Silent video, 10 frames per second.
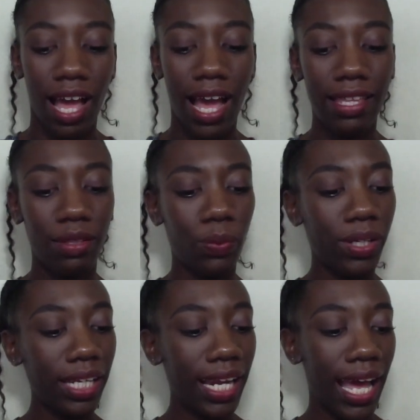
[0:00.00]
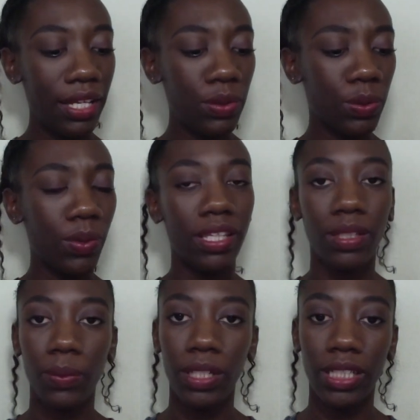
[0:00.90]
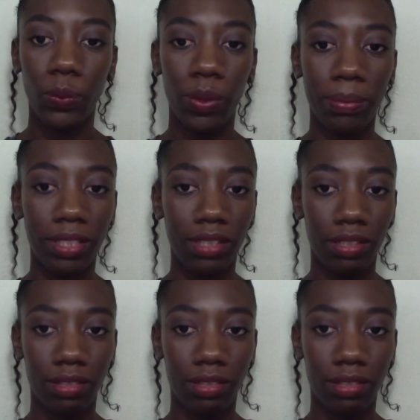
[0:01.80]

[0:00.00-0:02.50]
And the one that I use, this one is whipped.